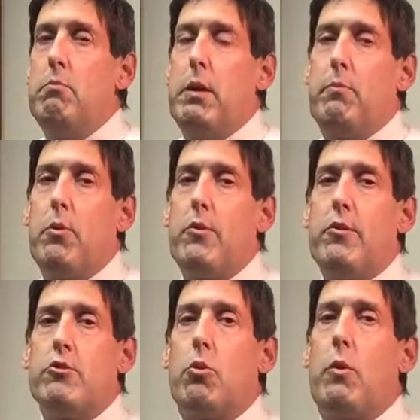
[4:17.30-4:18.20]
People in
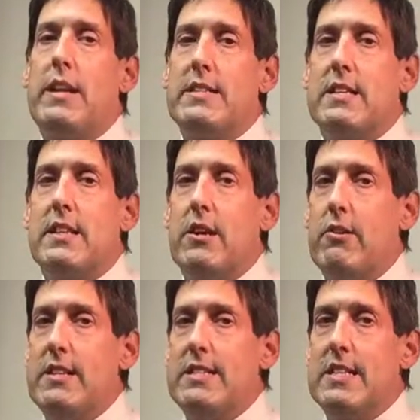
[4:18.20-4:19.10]
their 20s and
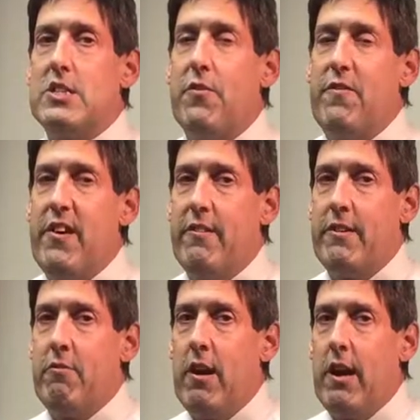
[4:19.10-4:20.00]
30s, it's
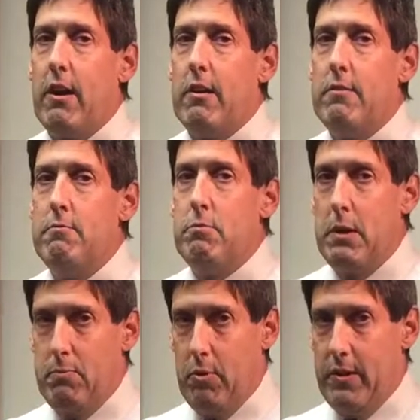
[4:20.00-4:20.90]
very rare.
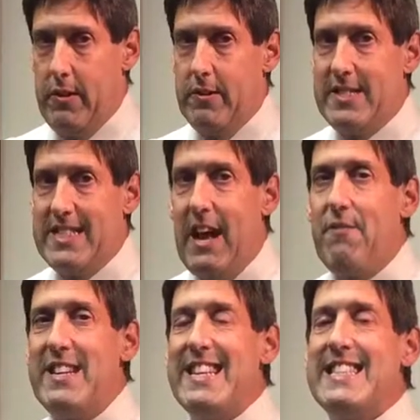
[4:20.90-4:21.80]
People in their
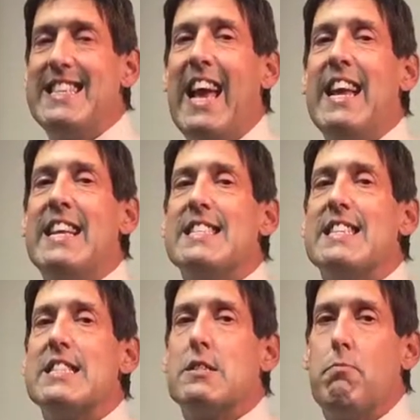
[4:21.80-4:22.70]
70s,
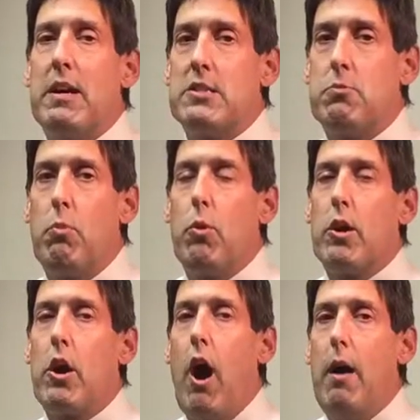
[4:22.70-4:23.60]
80s, it's much
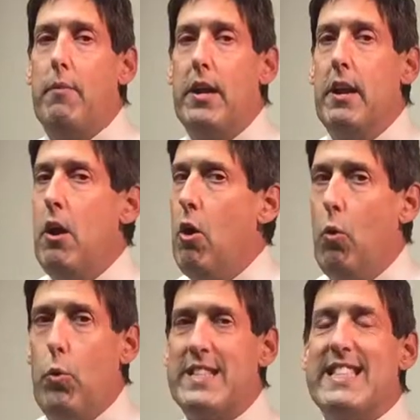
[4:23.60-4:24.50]
more common.
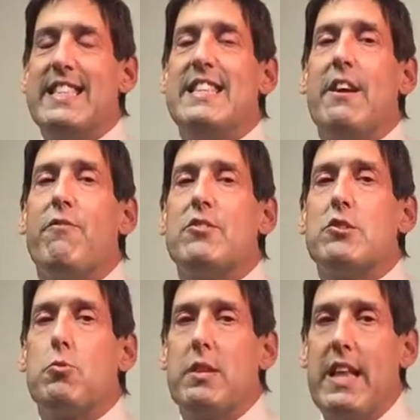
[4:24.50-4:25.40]
What's the
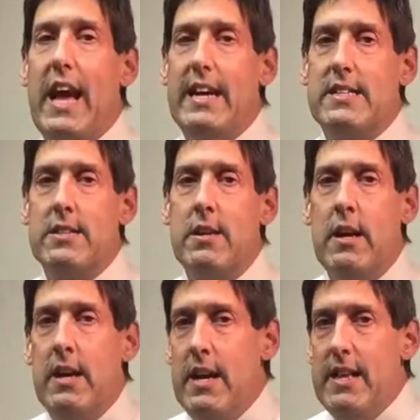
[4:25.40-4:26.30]
difference with age?
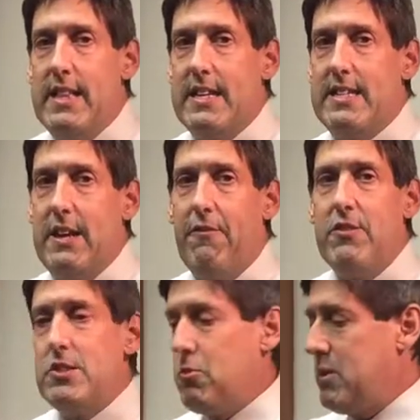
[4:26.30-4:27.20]
The
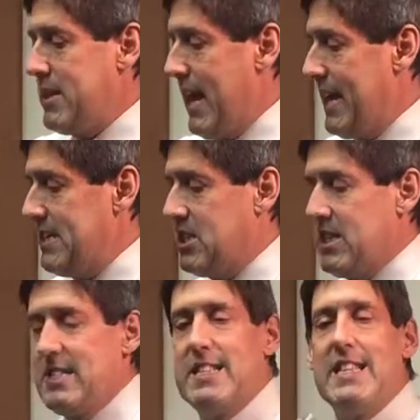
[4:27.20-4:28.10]
difference with age
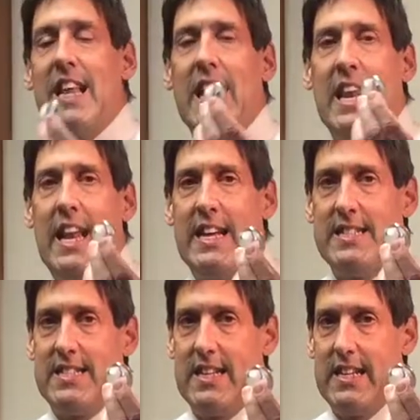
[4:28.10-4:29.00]
is the
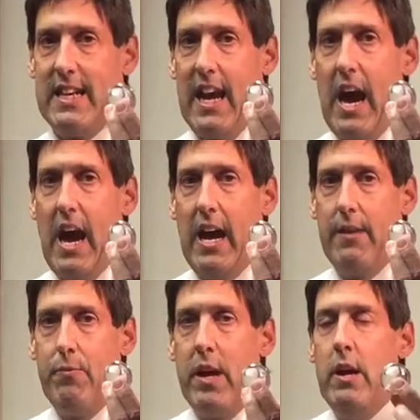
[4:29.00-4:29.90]
lens in the eye.